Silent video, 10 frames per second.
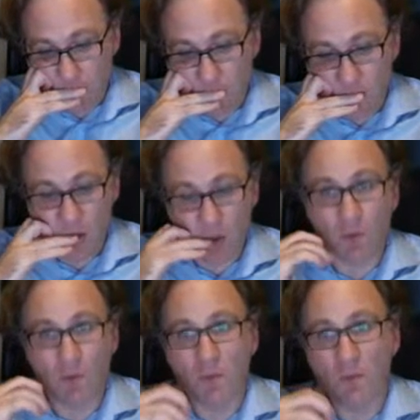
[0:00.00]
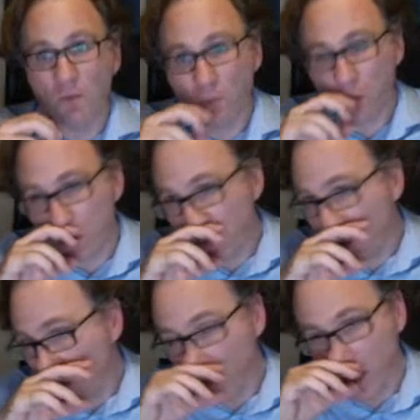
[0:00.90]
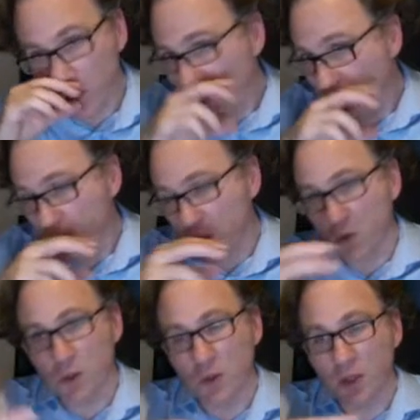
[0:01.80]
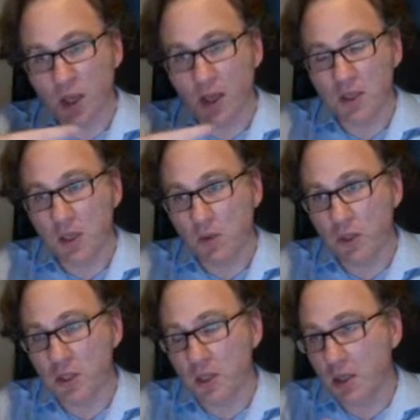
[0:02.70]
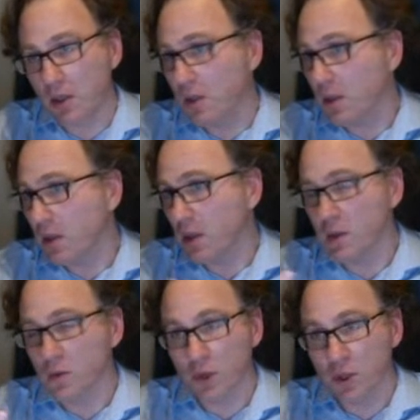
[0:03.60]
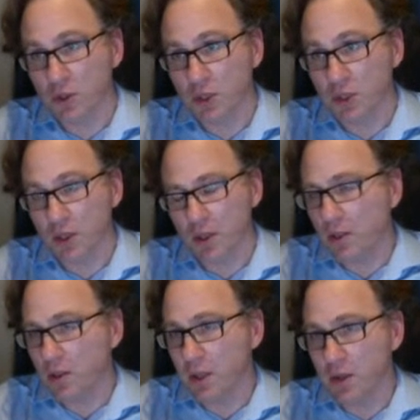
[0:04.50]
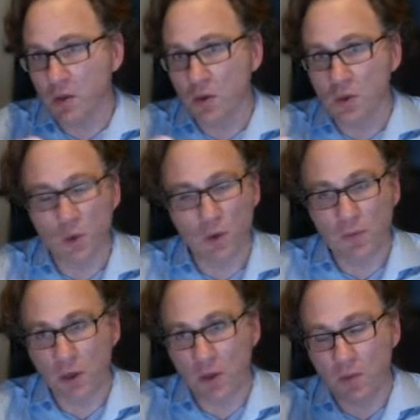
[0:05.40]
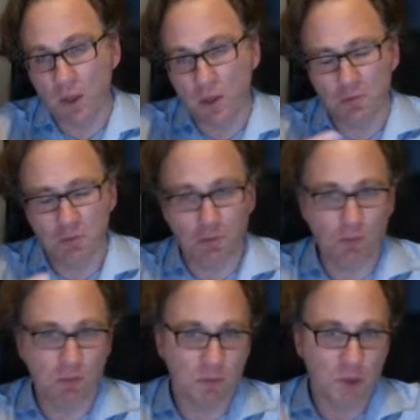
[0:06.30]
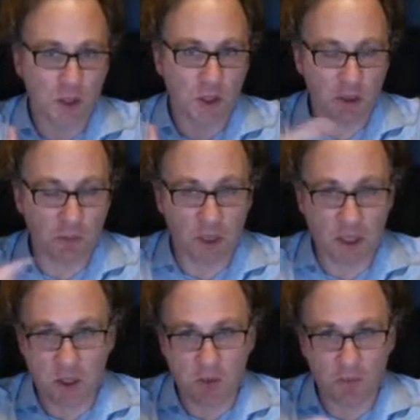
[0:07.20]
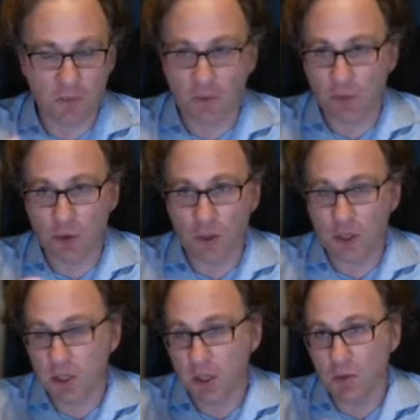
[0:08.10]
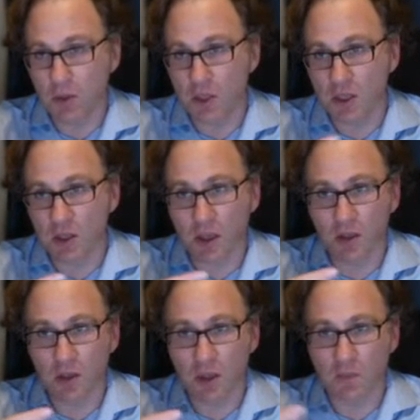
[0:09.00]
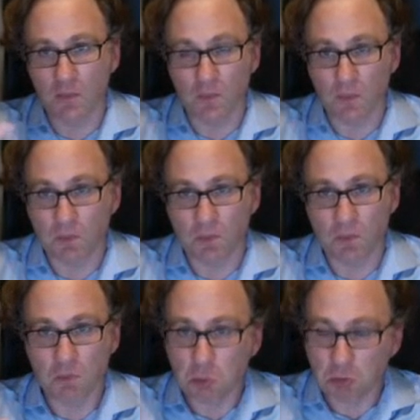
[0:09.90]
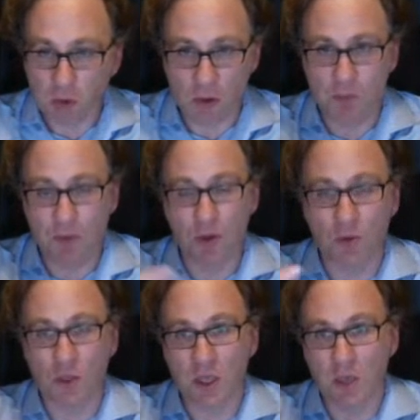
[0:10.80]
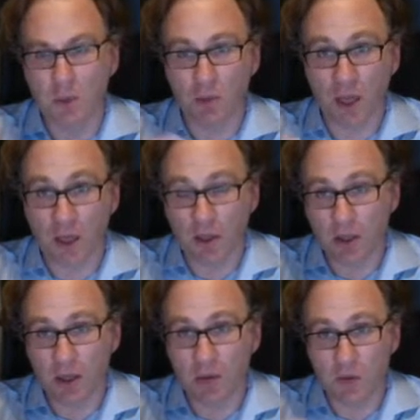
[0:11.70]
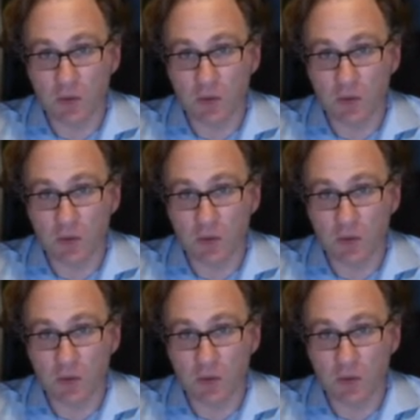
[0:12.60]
so what you would normally do is, so you take a sequence that you're interested in, then you look for some other pieces of protein sequences that correspond to the same domain, that are